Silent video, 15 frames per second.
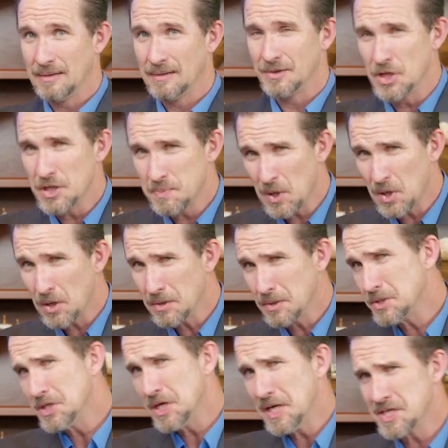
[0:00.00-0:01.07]
Just because
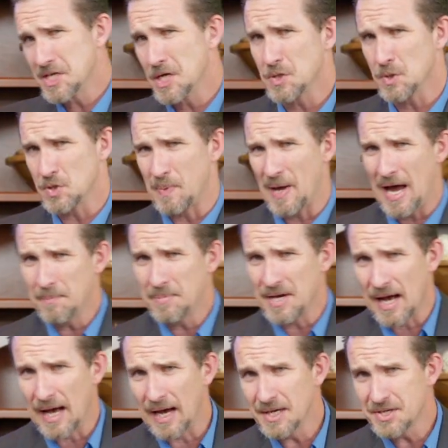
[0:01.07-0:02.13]
Jesus was
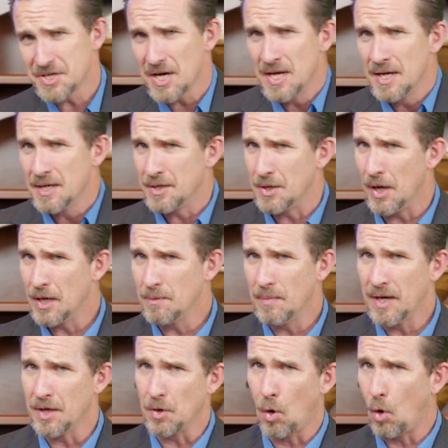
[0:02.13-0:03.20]
baptized doesn't
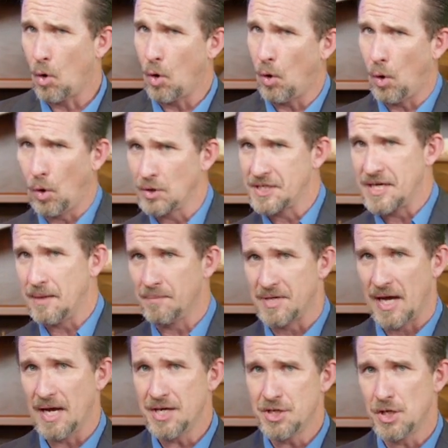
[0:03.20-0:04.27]
mean all
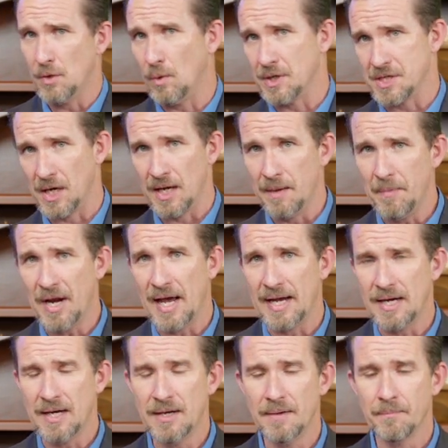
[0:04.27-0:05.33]
temptation was
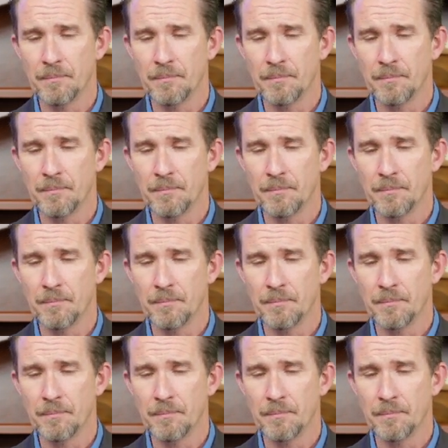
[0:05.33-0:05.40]
eliminated.